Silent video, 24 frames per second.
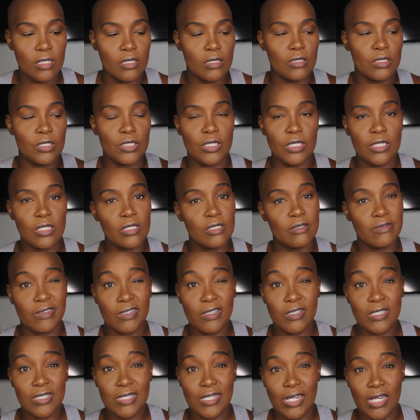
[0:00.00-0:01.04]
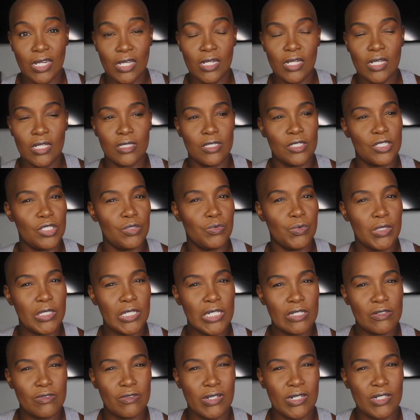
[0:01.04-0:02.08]
She's very tiny. I think she
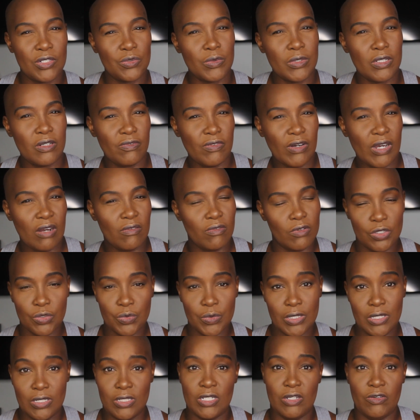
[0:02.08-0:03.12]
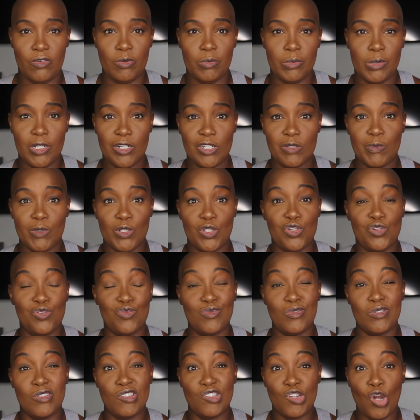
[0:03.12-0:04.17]
retails for like 25 or 27 bucks, but
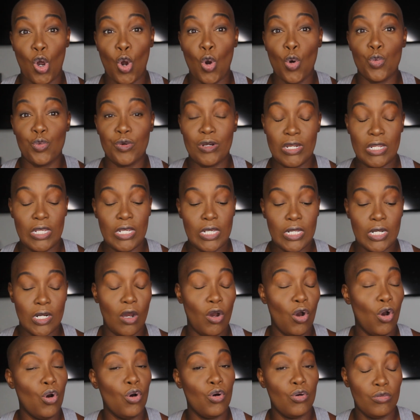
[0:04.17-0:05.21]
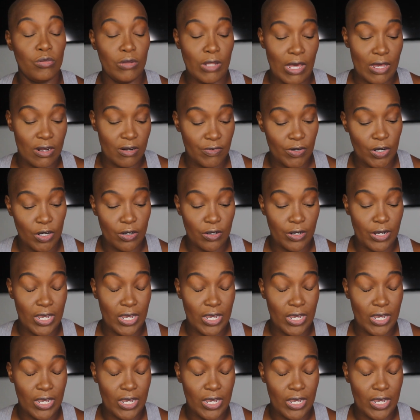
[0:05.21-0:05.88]
you don't need a whole lot of her,